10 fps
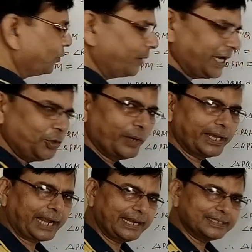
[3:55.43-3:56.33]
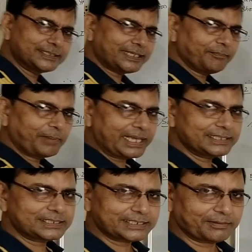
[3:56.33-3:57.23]
Why do I write step by
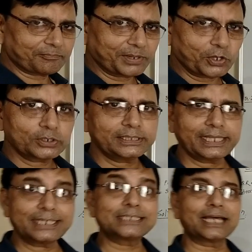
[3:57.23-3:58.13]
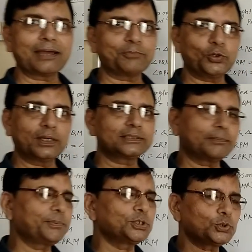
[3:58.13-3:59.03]
step? Because in the exam you are
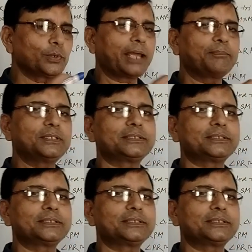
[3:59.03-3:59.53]
supposed to write